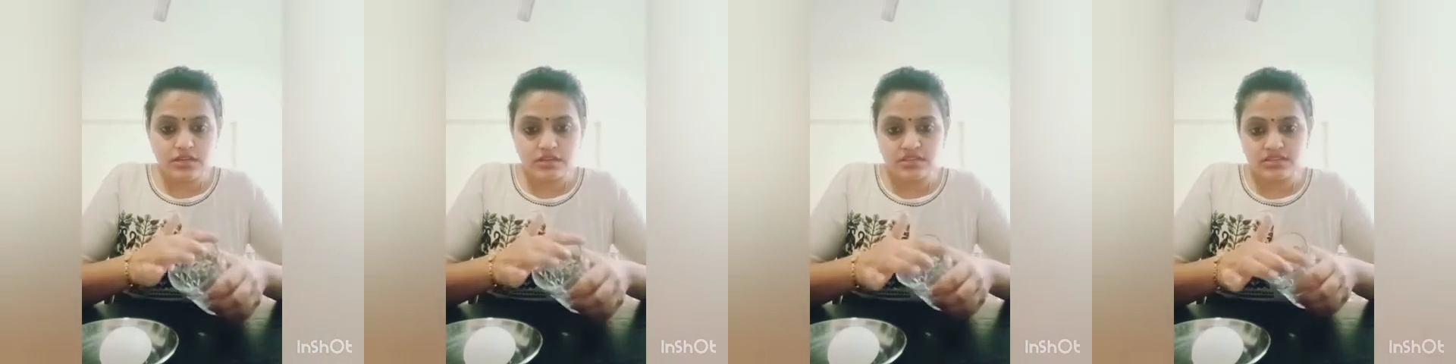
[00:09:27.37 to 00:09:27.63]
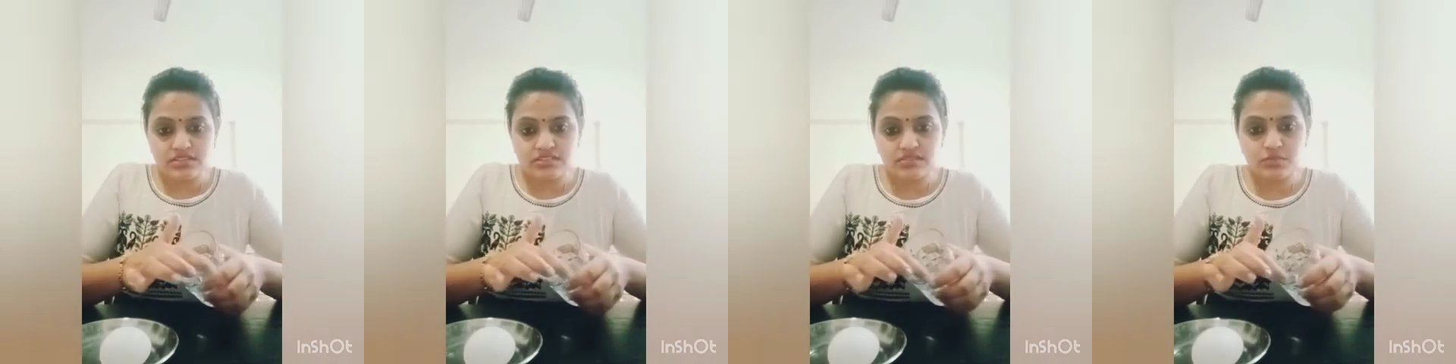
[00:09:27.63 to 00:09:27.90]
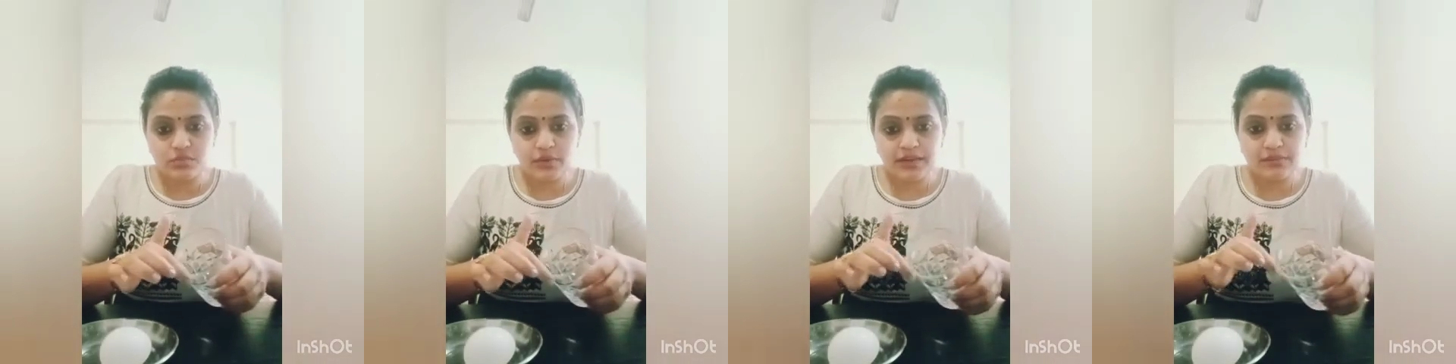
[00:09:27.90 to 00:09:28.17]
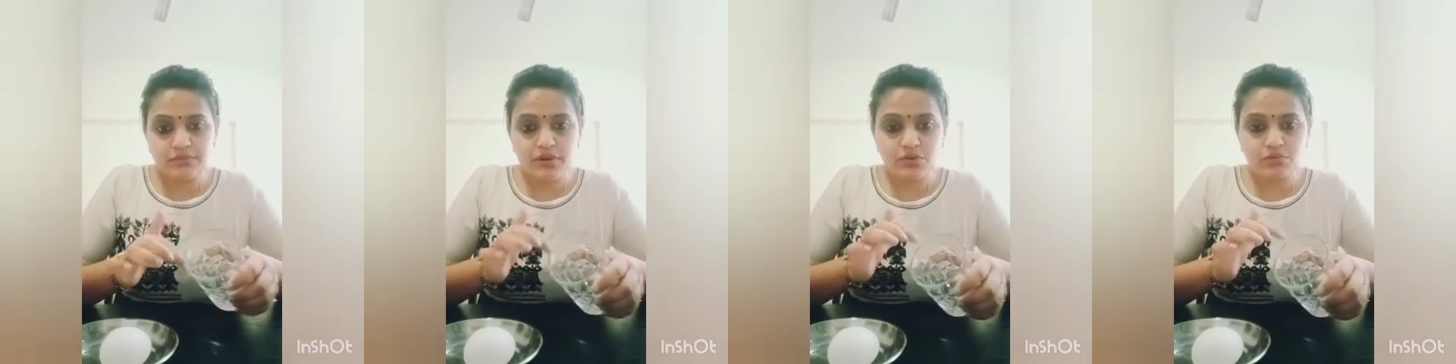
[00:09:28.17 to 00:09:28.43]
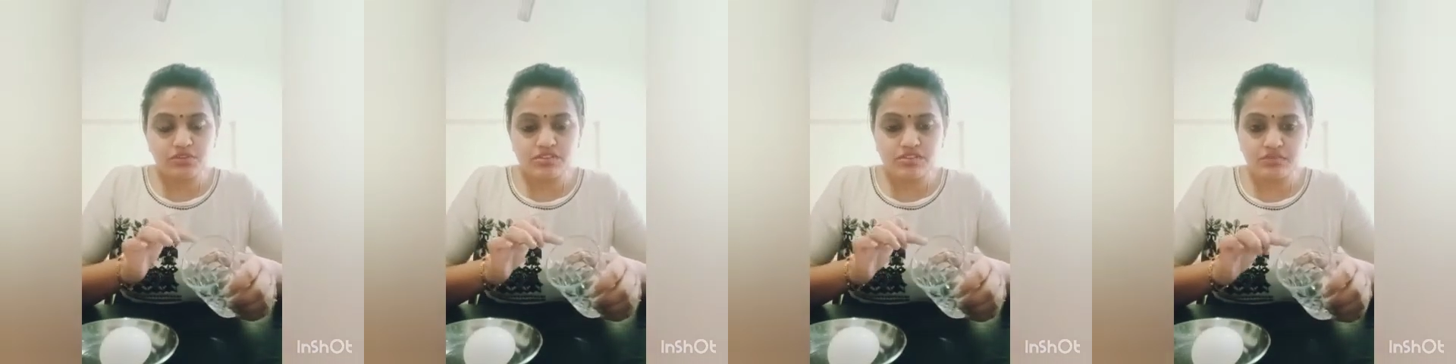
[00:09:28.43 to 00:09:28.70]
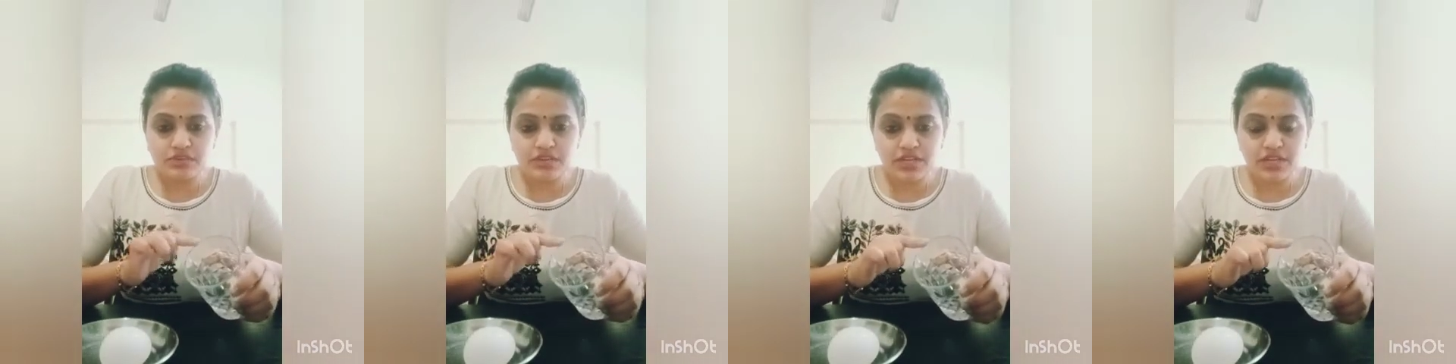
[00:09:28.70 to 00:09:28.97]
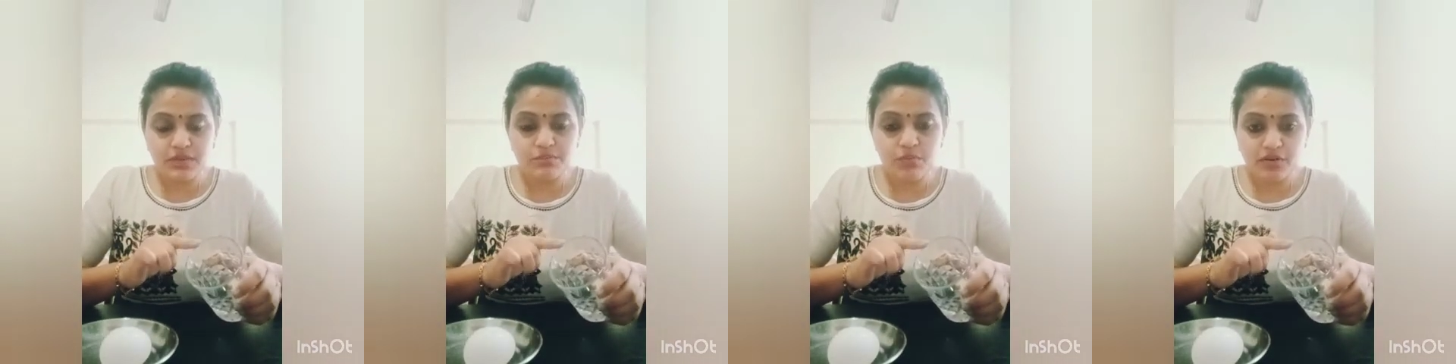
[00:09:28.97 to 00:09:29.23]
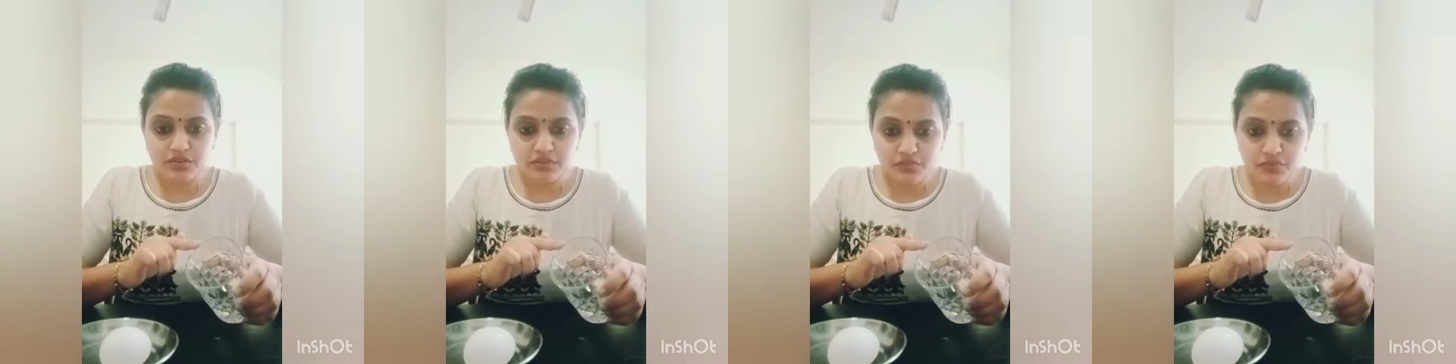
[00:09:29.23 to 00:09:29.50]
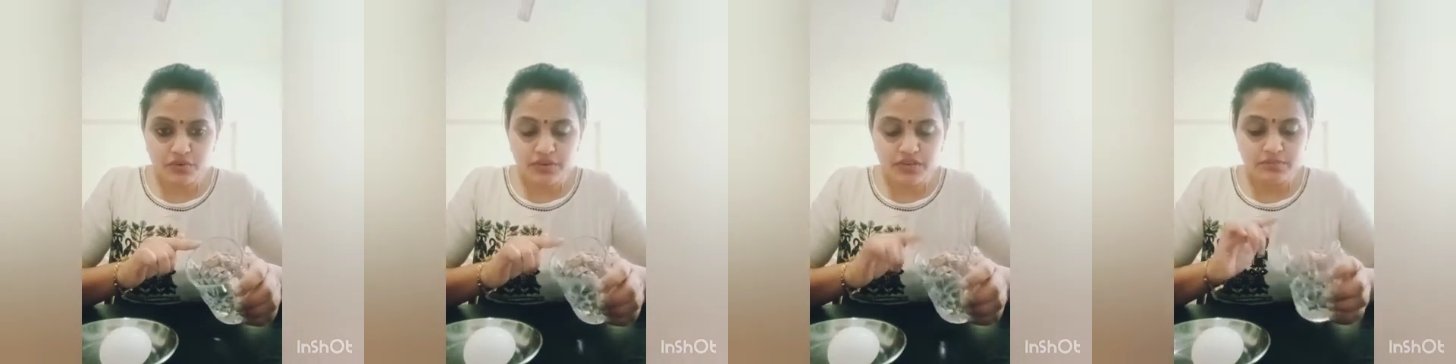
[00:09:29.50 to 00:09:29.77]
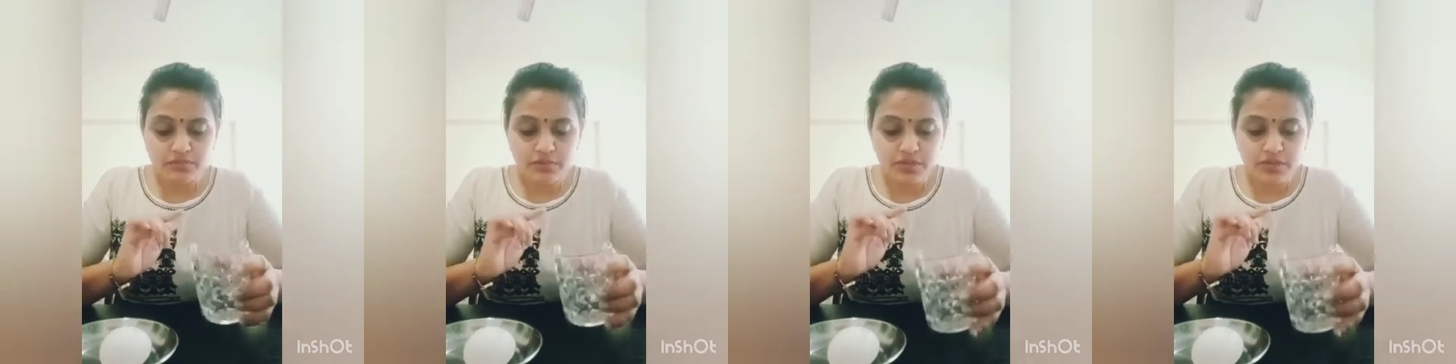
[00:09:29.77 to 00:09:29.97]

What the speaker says: This white mouth is very important for it,